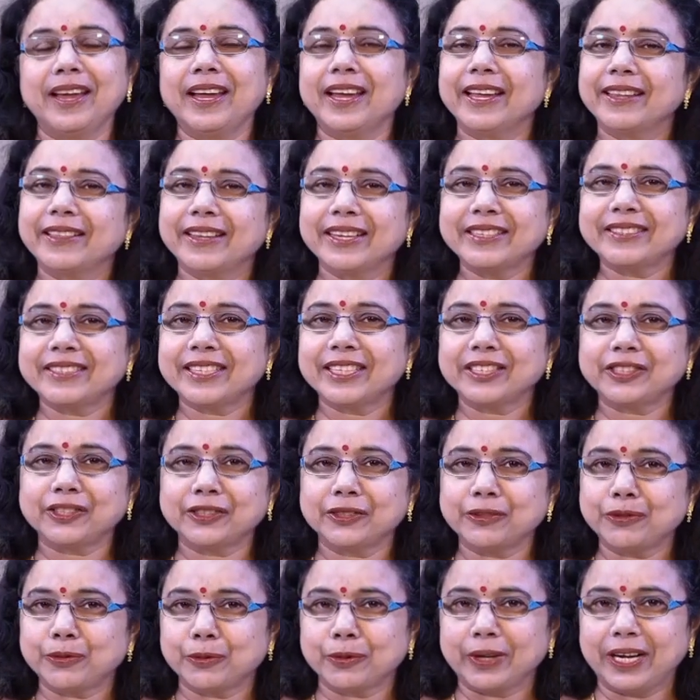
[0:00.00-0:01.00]
In this
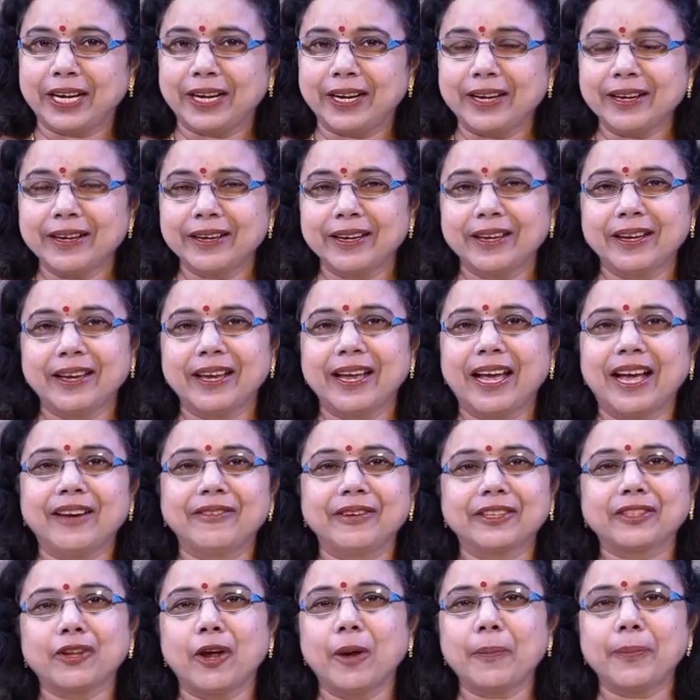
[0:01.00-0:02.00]
session today,
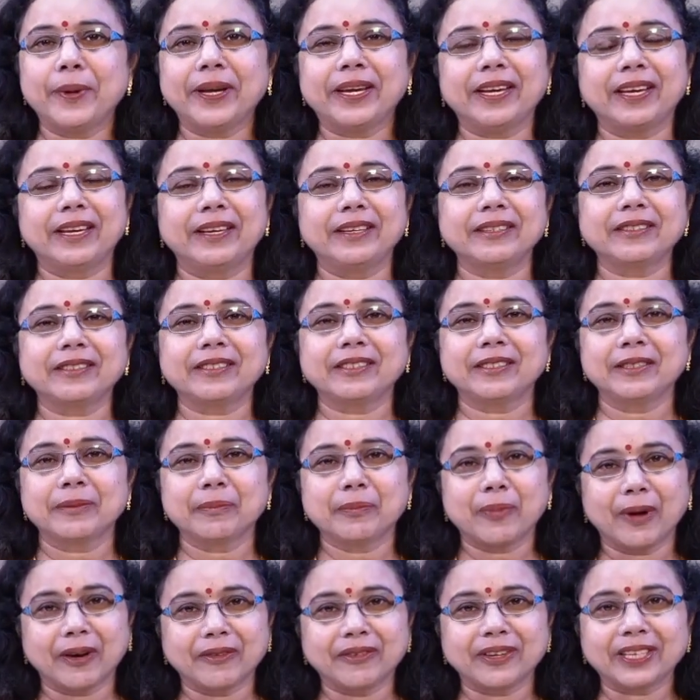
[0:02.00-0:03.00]
our topic is
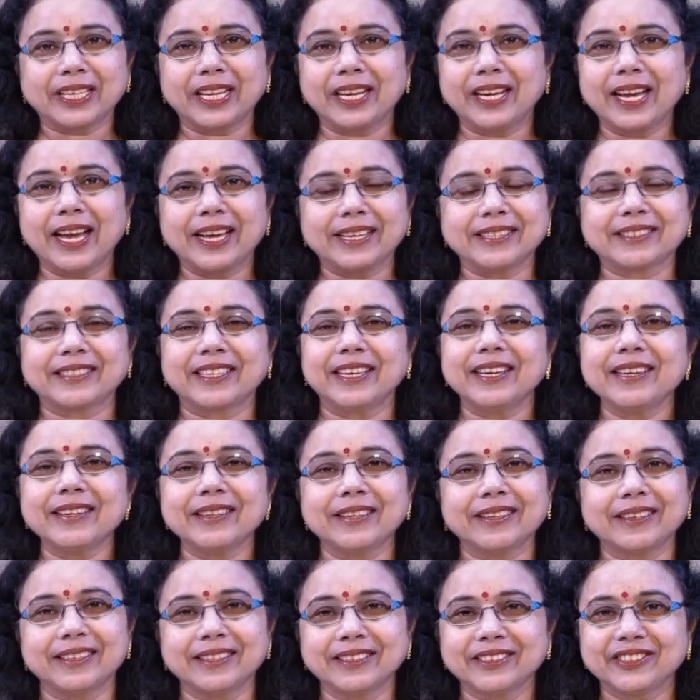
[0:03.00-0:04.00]
poverty as a
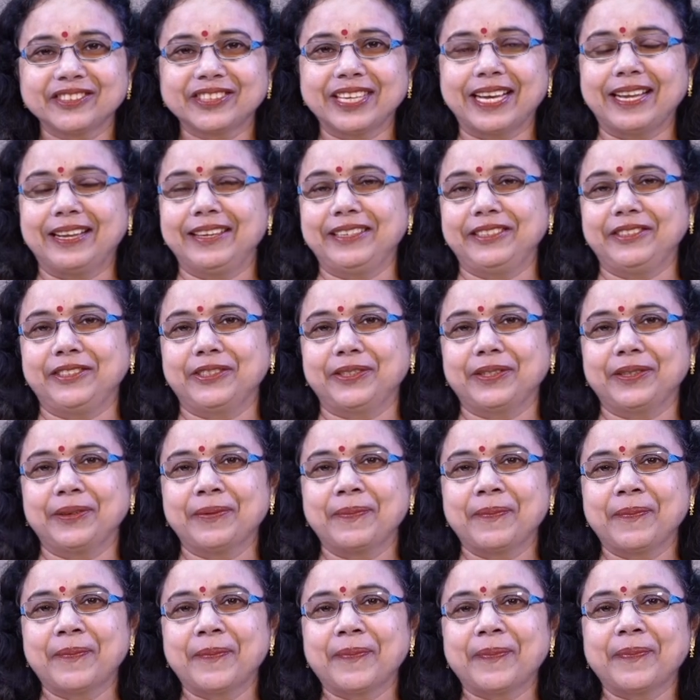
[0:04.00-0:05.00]
challenge.
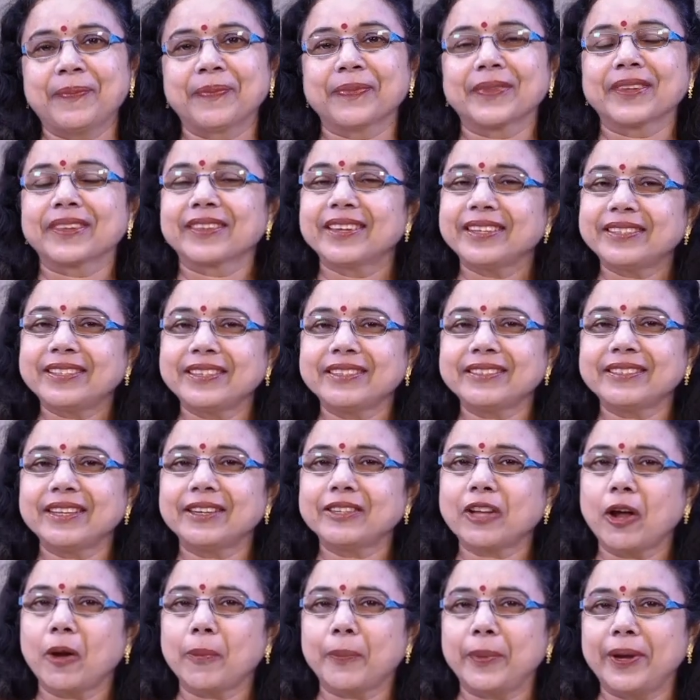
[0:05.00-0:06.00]
This is the
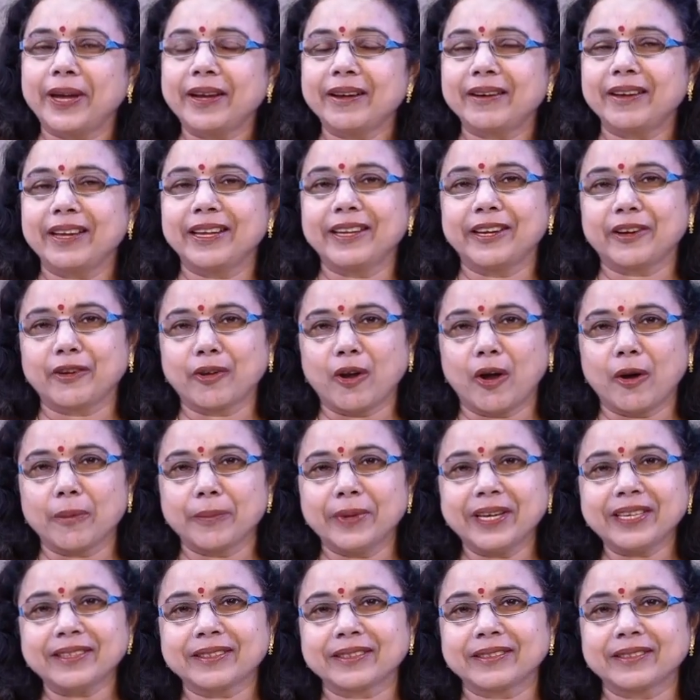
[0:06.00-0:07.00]
topic in
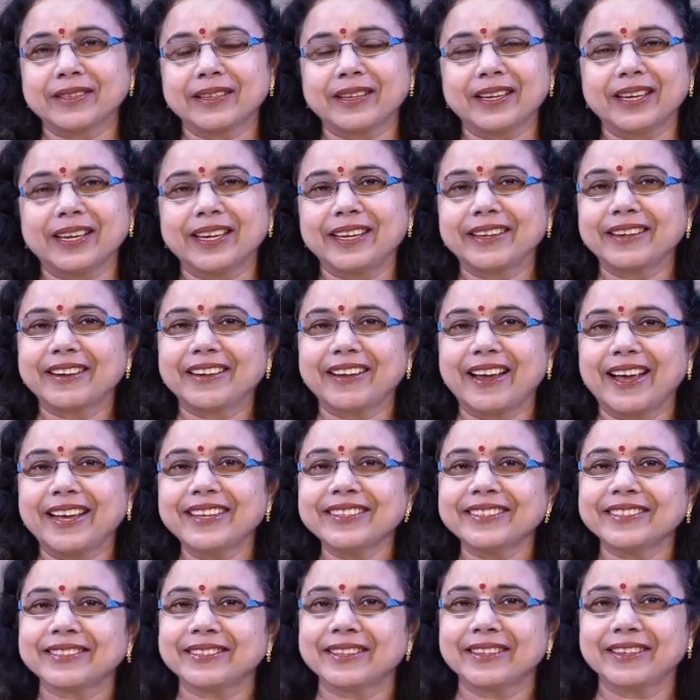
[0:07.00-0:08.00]
economics in
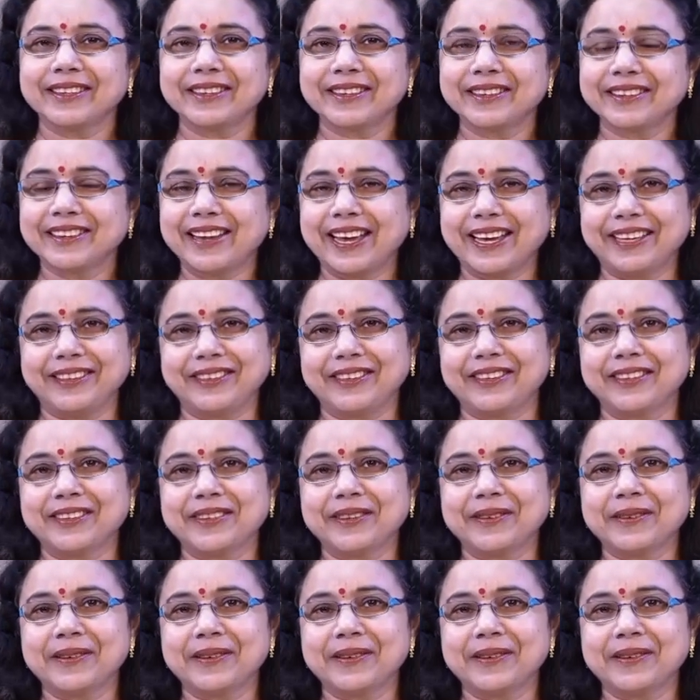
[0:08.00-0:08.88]
class 9th.